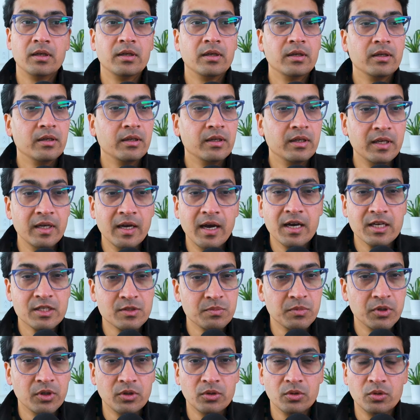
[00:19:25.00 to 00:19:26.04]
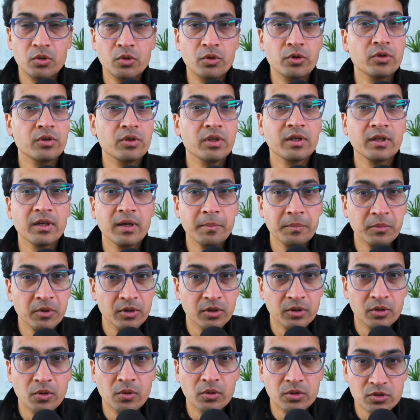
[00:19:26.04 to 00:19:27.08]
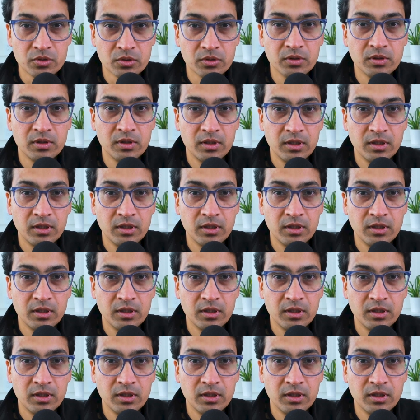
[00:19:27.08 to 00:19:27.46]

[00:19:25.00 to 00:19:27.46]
he asked me, "Who do you think I'm going to go to?"